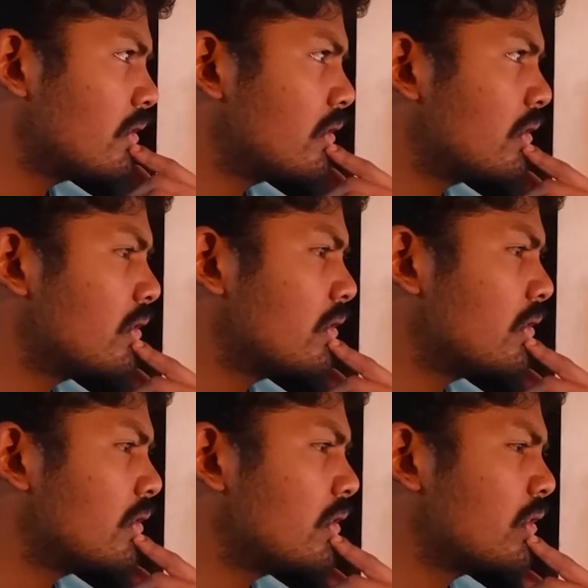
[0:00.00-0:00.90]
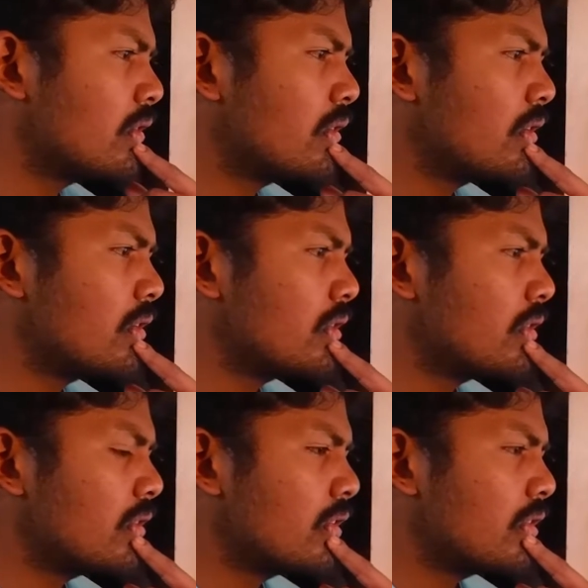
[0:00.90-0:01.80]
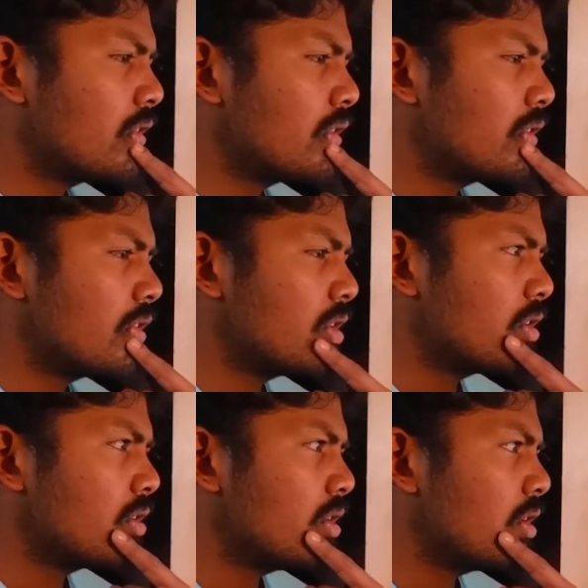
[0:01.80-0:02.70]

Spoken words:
Nothing is said.